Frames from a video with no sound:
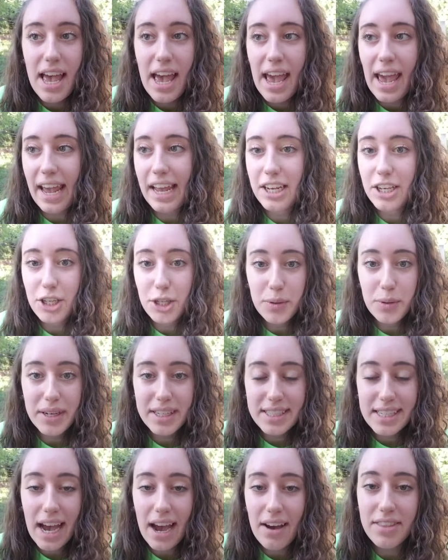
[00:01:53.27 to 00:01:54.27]
and you get
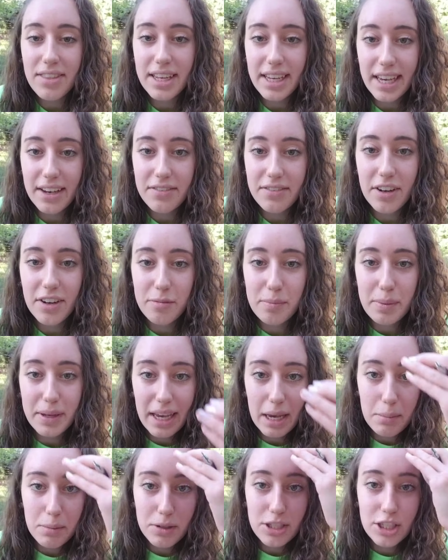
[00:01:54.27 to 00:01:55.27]
to have the gift of being
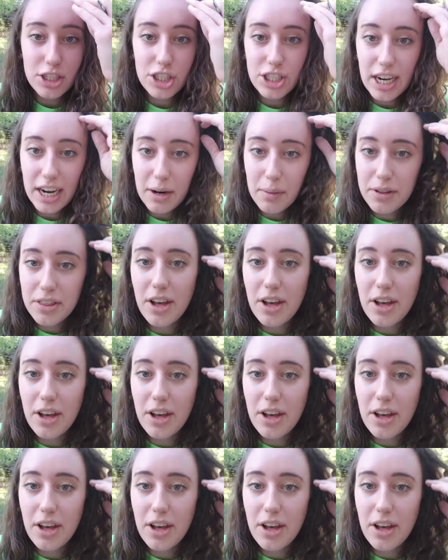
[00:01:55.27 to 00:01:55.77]
able to share it with